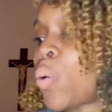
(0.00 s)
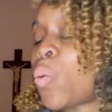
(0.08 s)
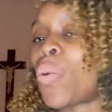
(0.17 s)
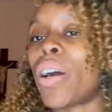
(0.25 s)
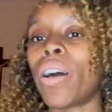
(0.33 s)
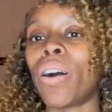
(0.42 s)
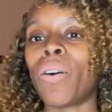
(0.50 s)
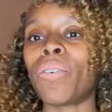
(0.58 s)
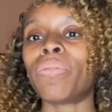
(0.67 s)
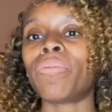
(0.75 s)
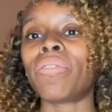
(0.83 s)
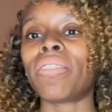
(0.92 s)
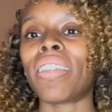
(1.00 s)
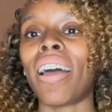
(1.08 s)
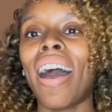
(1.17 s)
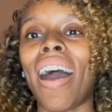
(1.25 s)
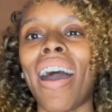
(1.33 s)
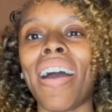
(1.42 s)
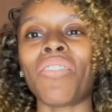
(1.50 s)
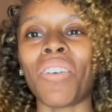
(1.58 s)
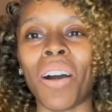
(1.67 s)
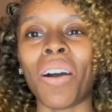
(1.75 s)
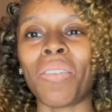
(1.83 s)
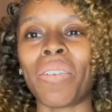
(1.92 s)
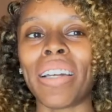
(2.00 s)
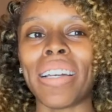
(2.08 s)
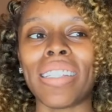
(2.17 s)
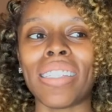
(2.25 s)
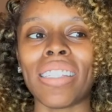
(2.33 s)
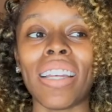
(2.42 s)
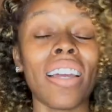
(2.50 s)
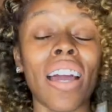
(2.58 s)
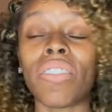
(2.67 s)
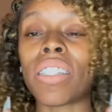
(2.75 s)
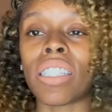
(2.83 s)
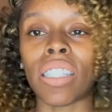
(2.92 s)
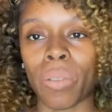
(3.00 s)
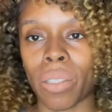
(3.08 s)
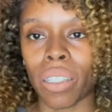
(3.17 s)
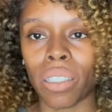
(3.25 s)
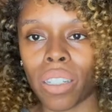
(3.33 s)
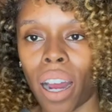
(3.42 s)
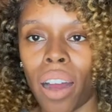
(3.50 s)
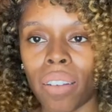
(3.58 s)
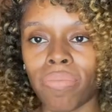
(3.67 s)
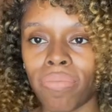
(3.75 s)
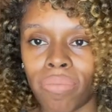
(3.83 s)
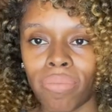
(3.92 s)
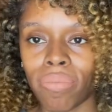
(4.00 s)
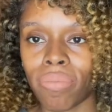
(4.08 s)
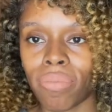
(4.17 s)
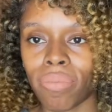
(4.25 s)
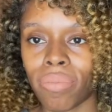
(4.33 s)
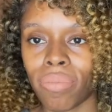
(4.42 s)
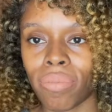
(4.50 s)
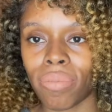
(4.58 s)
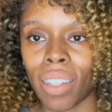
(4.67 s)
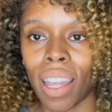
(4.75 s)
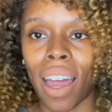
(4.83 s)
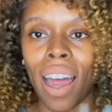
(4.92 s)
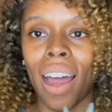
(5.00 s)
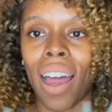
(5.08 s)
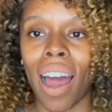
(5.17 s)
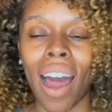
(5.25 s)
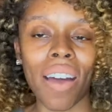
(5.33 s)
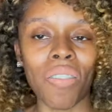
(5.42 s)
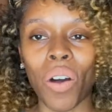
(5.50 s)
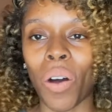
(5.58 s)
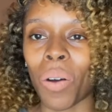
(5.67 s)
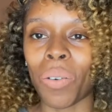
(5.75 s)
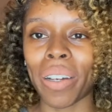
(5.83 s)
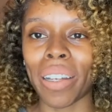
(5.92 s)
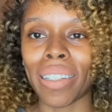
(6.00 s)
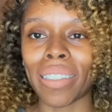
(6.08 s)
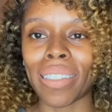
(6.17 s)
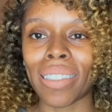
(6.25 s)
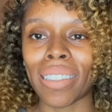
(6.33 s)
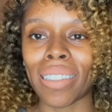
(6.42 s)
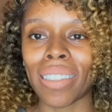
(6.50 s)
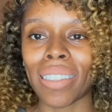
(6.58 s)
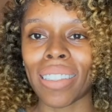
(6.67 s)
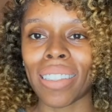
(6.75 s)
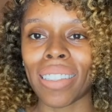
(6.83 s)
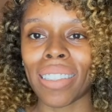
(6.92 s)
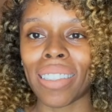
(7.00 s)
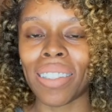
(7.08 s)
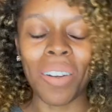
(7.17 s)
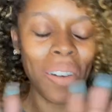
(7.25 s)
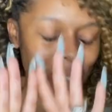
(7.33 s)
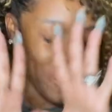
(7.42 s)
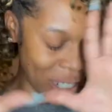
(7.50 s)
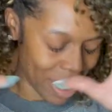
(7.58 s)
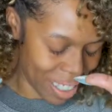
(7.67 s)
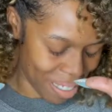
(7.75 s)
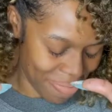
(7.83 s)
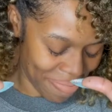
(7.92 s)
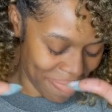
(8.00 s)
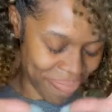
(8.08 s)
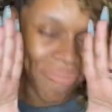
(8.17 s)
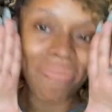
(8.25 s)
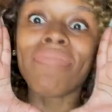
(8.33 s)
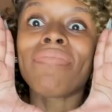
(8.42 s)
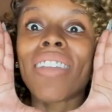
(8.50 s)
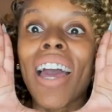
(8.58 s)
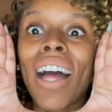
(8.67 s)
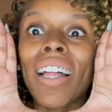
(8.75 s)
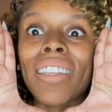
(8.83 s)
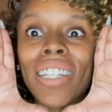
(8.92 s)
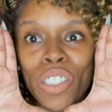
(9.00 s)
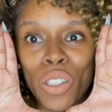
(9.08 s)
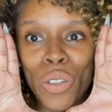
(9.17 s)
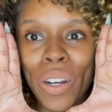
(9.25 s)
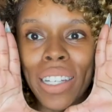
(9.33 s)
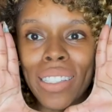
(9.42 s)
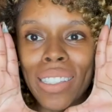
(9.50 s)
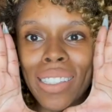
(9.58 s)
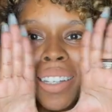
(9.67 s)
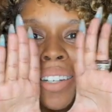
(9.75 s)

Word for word: Well, I have always, ever since I was a child, I have always, you know what, first, let's address